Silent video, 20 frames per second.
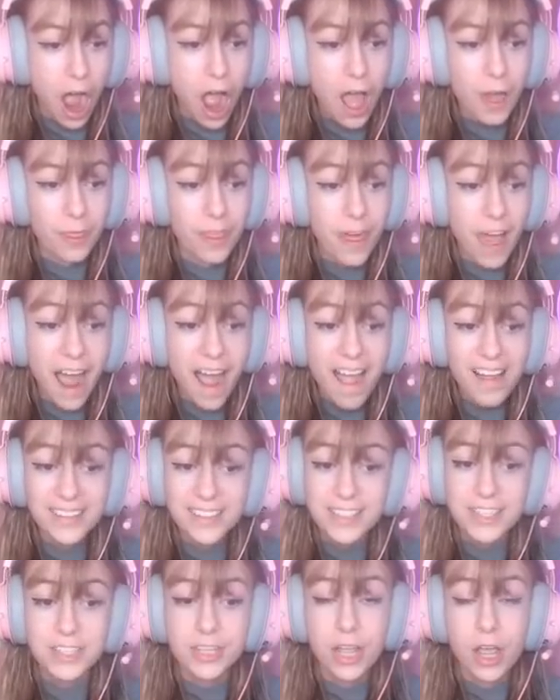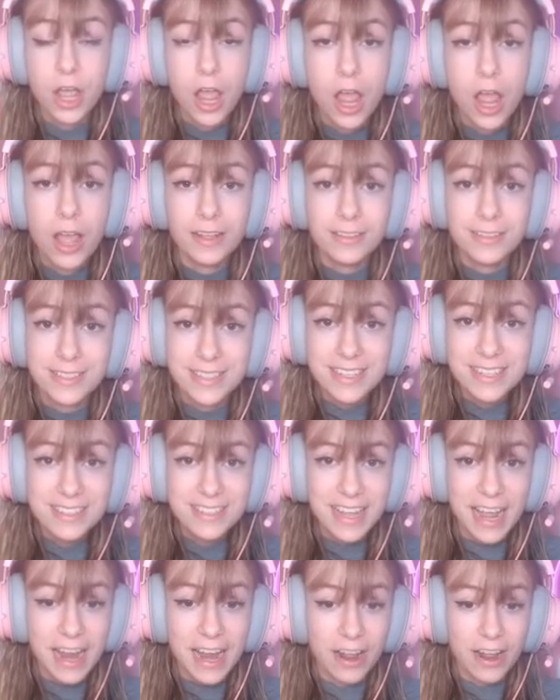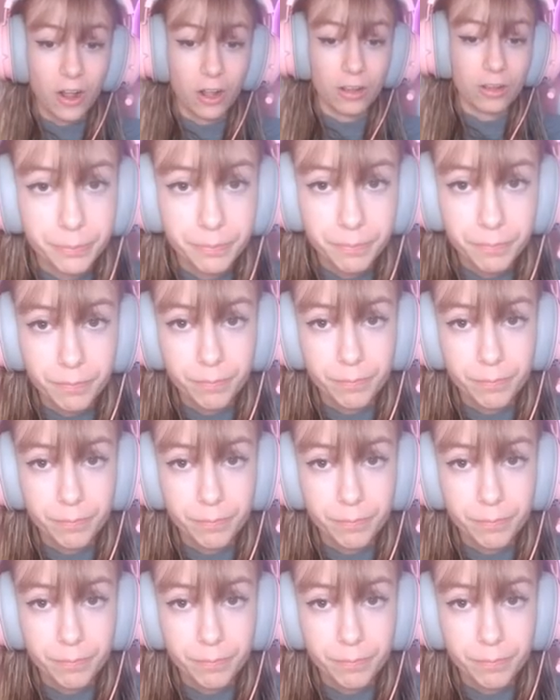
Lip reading: That detail.